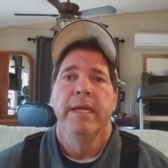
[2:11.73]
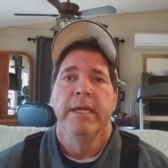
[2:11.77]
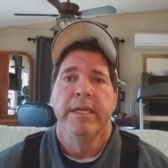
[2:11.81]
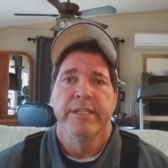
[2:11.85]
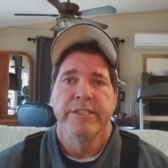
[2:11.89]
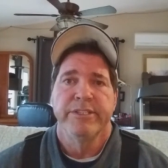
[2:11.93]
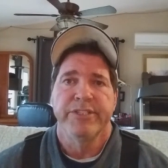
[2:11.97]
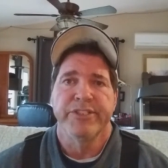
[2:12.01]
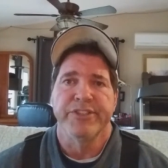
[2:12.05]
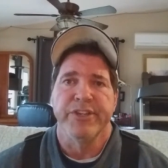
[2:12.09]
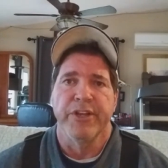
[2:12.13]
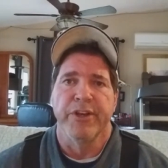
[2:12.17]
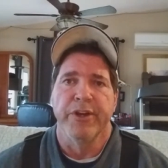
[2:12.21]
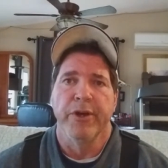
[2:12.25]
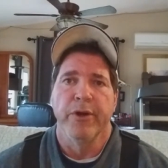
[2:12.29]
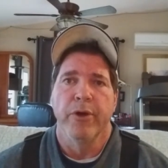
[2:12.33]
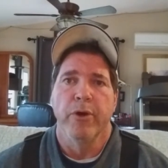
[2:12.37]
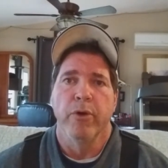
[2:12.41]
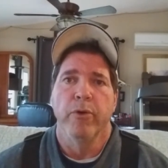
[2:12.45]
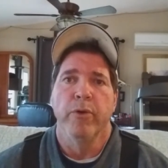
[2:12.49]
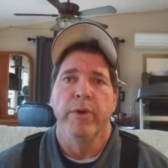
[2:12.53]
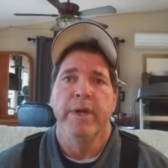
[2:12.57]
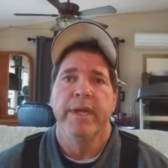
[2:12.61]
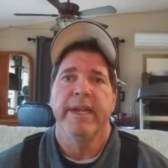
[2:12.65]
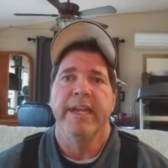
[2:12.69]

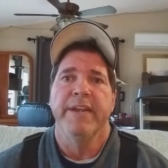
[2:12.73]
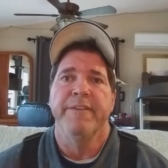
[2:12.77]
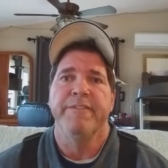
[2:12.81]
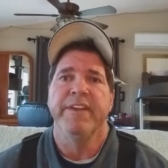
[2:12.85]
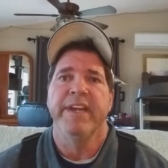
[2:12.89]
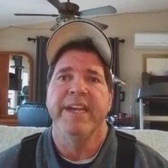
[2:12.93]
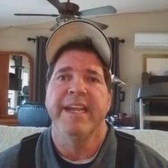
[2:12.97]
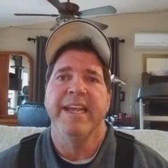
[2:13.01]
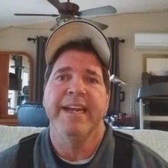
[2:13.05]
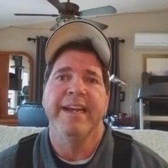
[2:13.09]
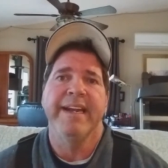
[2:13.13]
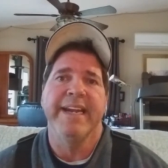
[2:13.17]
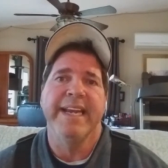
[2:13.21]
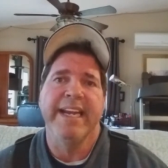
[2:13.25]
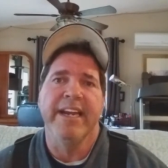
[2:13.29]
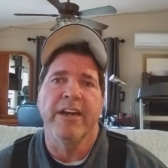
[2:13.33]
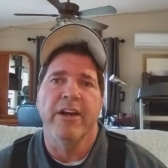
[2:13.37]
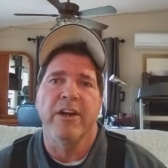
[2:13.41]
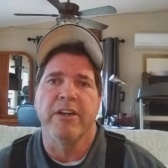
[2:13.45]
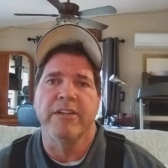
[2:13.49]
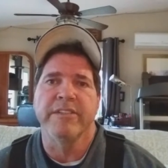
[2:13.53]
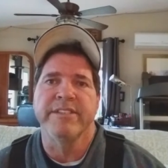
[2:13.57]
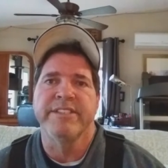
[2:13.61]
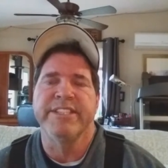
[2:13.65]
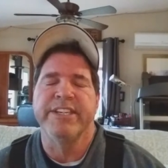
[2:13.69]
So if you get an
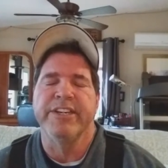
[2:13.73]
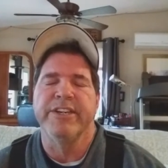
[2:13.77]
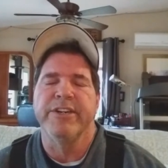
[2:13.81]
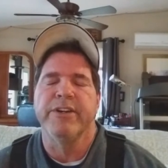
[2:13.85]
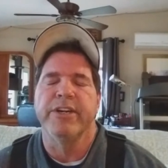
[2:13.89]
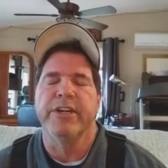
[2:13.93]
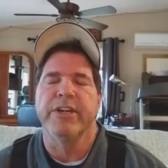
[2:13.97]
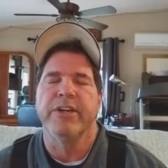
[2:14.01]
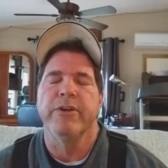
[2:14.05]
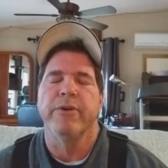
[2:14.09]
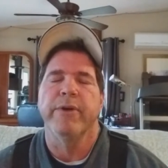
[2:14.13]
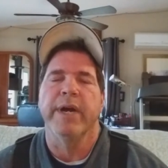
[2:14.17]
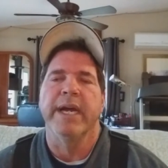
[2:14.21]
ER0,